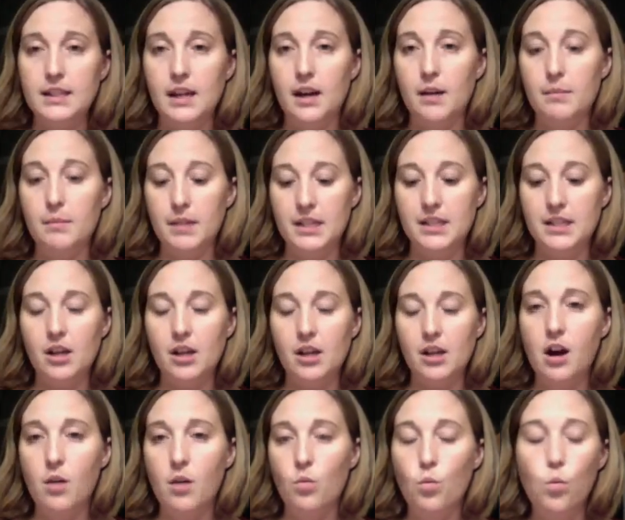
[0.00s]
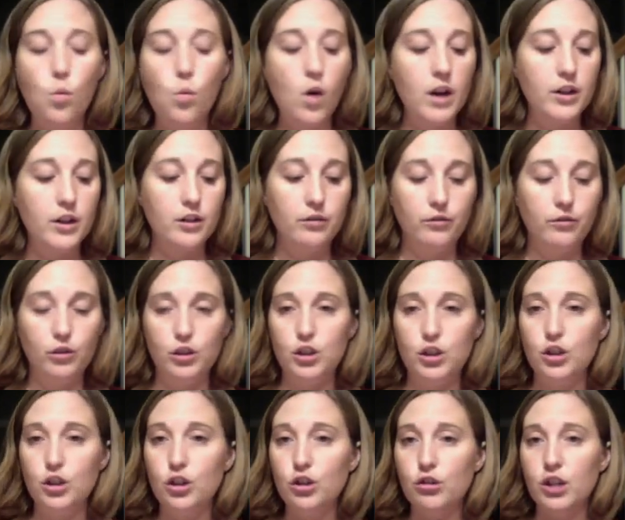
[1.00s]
It's wonderful. So
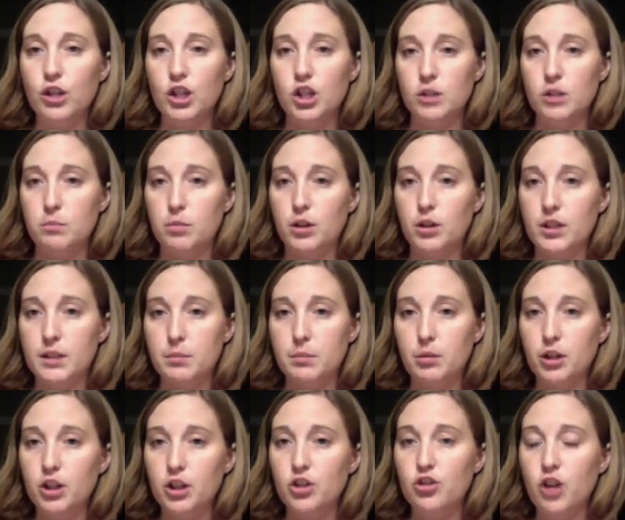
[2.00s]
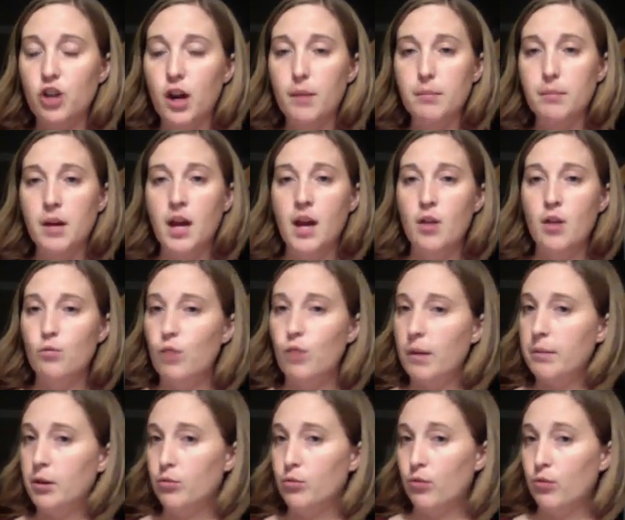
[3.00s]
you can just put a drop, rub
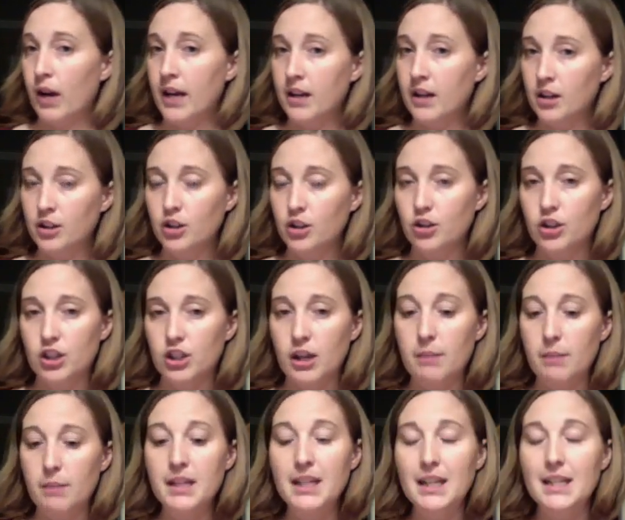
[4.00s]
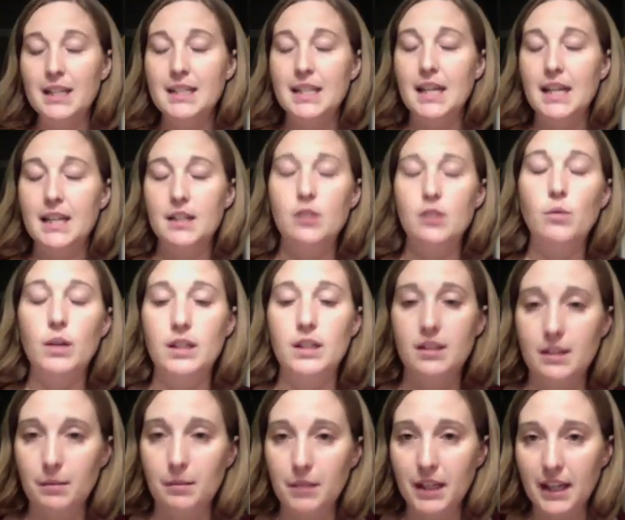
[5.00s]
it right on your stomach. It takes away a
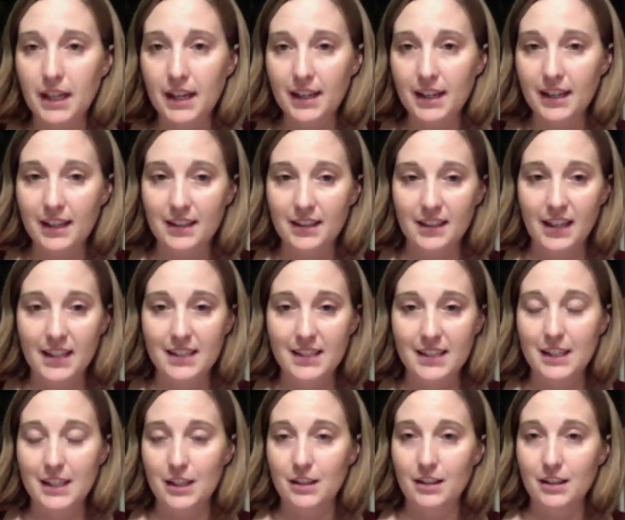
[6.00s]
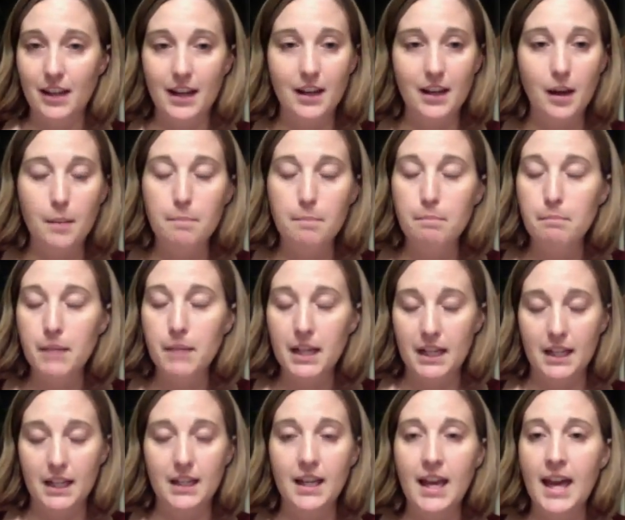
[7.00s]
stomachache in less than like a
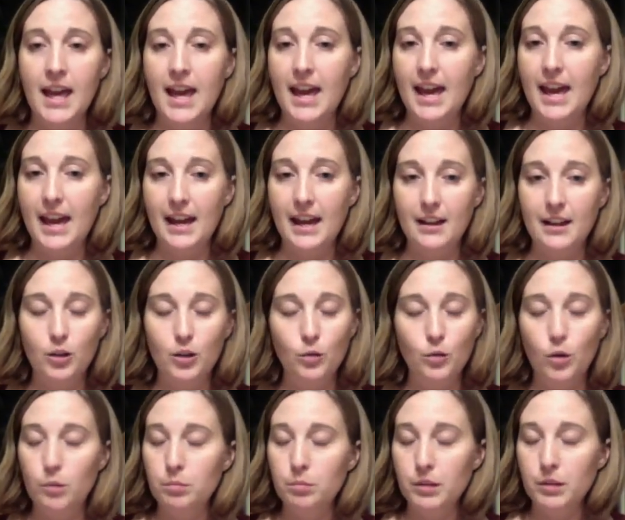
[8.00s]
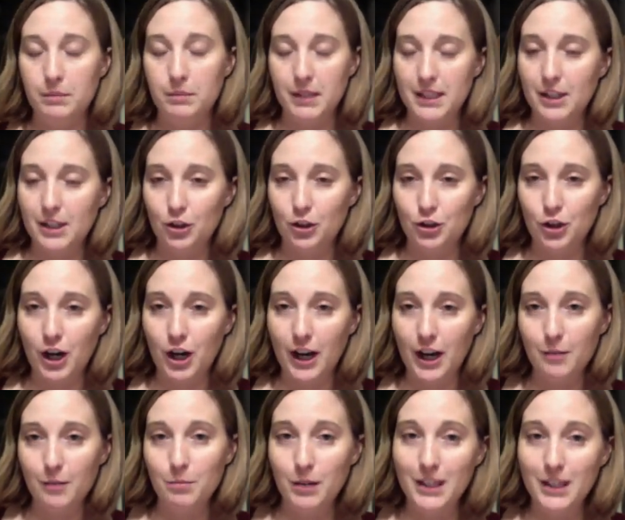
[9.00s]
minute. And you won't believe me until you try
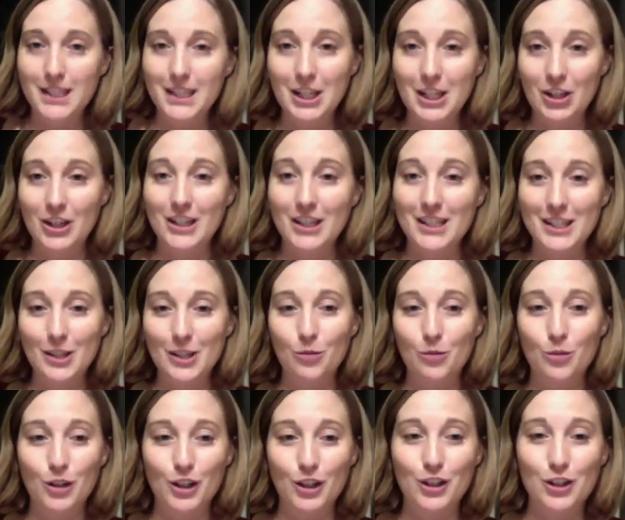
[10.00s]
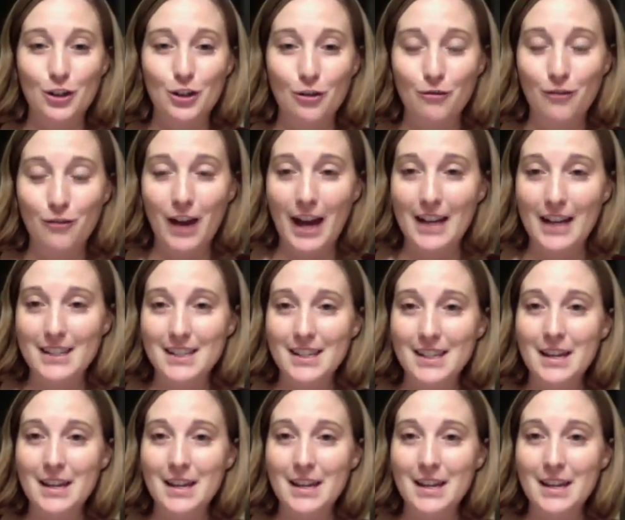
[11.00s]
it, but it seriously works so fast.